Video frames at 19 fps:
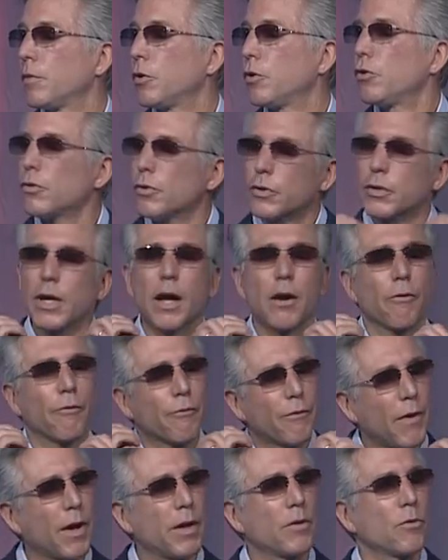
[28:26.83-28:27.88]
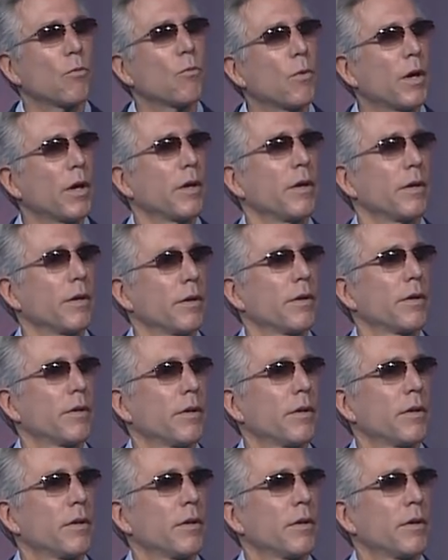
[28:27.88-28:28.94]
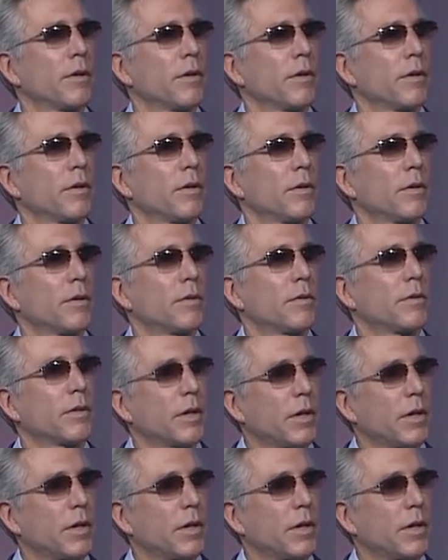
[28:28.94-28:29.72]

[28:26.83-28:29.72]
You just got to find a way to